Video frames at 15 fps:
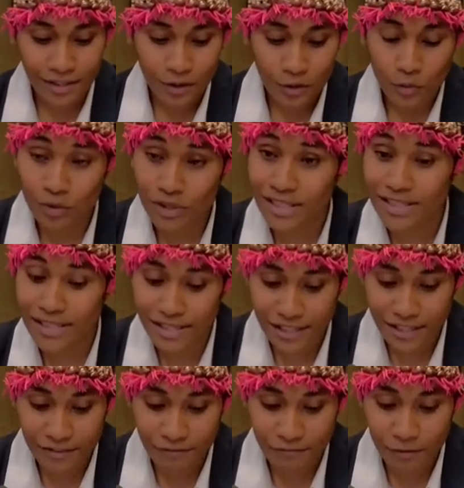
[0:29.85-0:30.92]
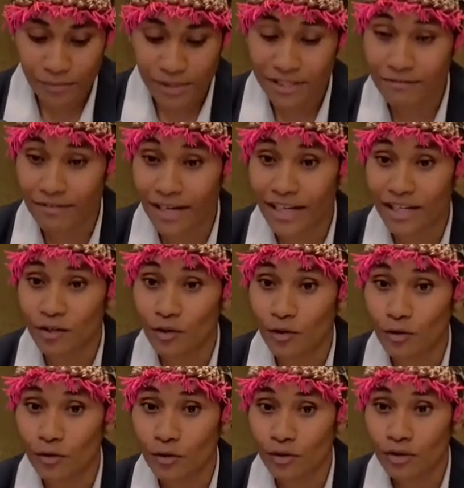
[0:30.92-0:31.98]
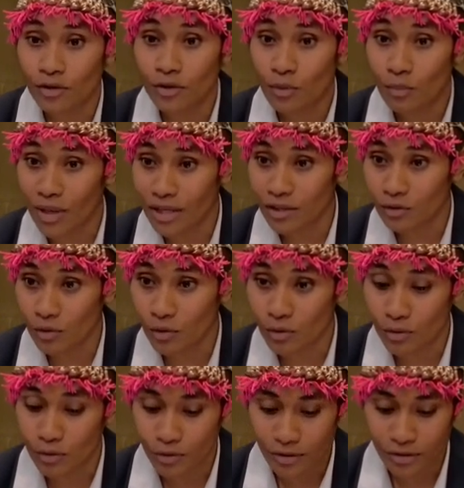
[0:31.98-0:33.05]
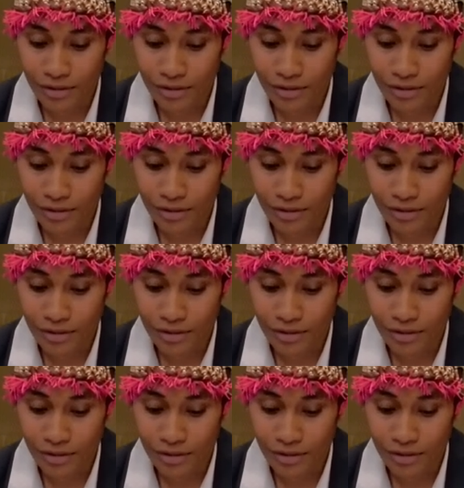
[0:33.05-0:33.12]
who were conceived from the divine law, Warato'o,